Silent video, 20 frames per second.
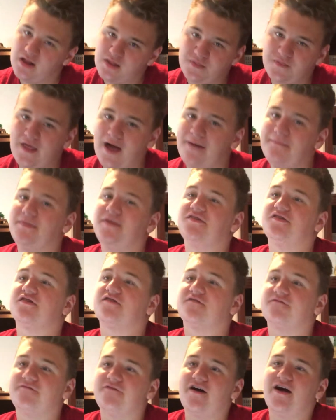that means
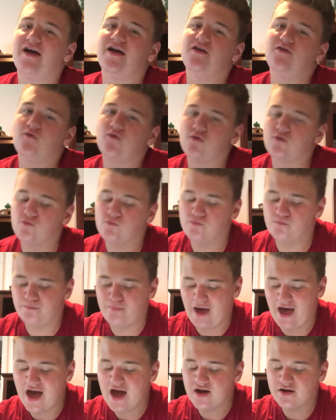it's fine or
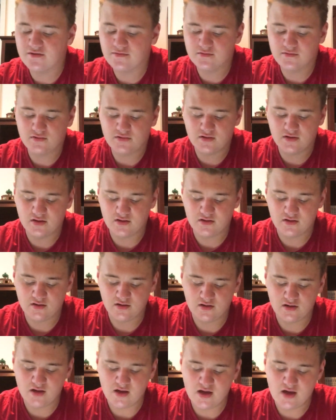bad.
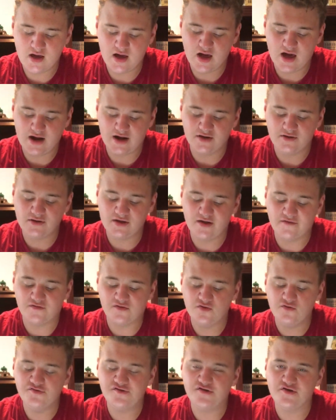And I only have
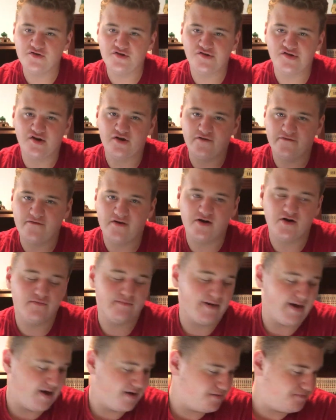2 series that are fine or
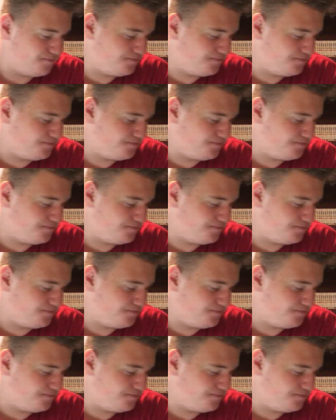bad.